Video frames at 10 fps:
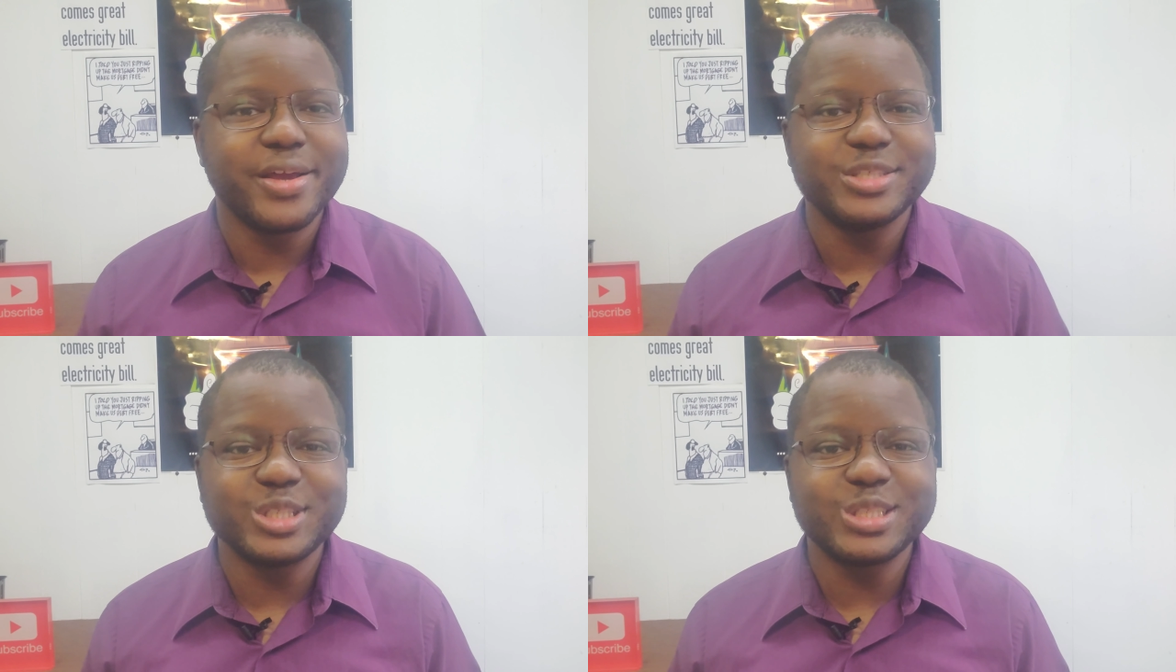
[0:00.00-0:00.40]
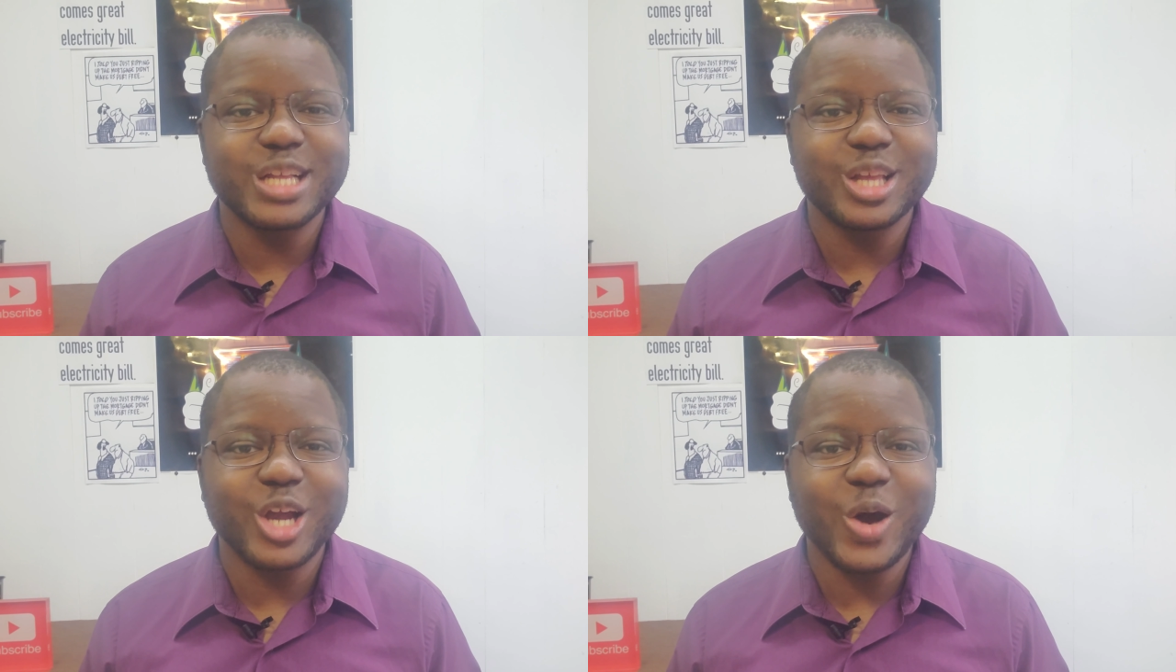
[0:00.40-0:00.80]
It's just
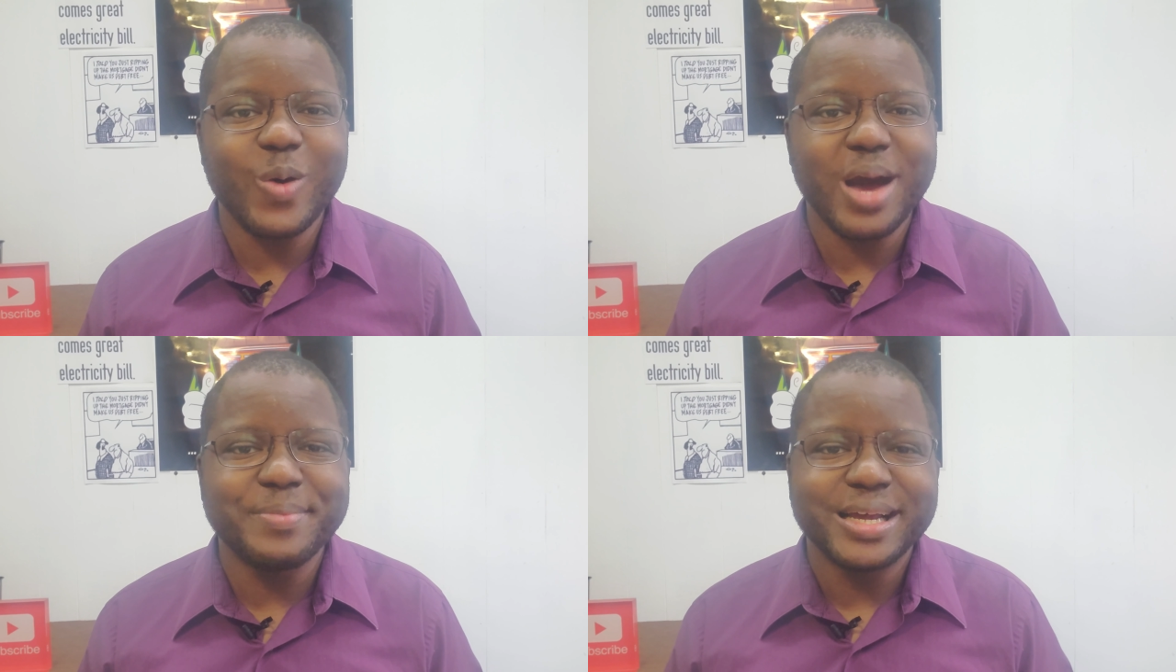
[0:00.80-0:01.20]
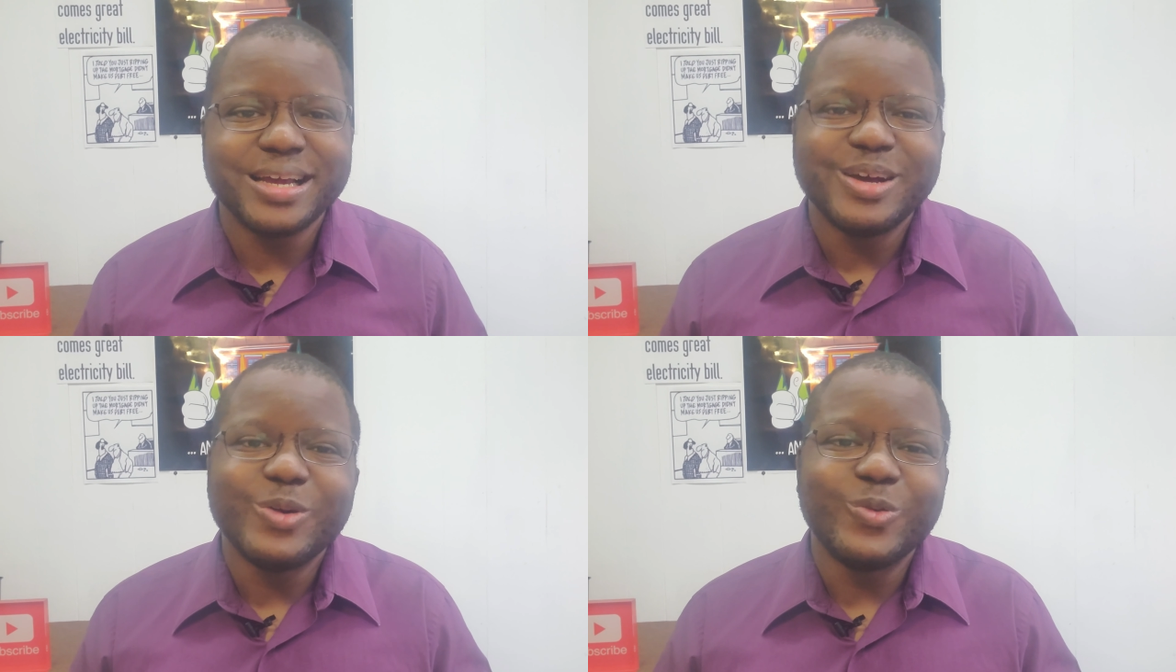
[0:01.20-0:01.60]
that the co-op
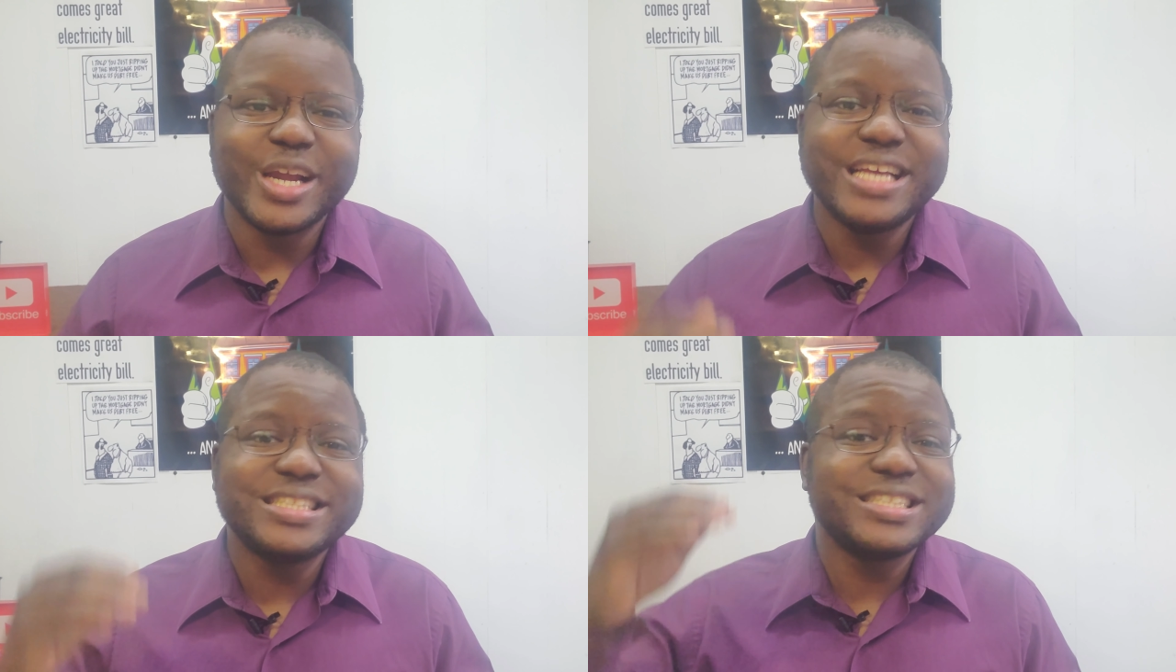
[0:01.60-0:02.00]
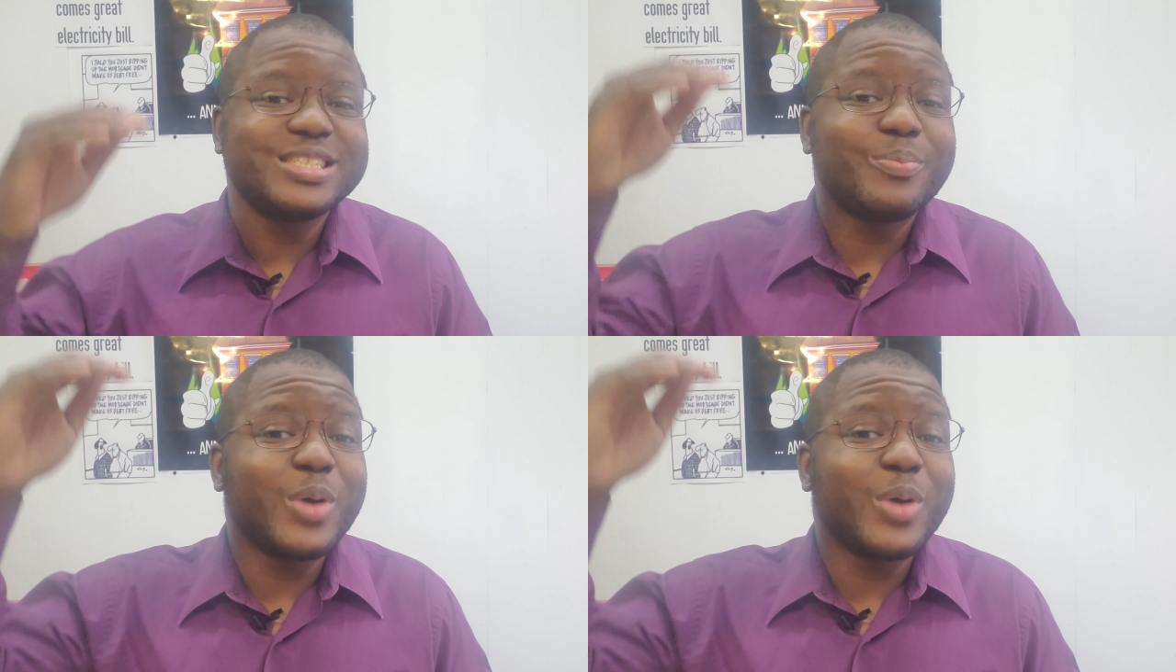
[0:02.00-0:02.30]
raises the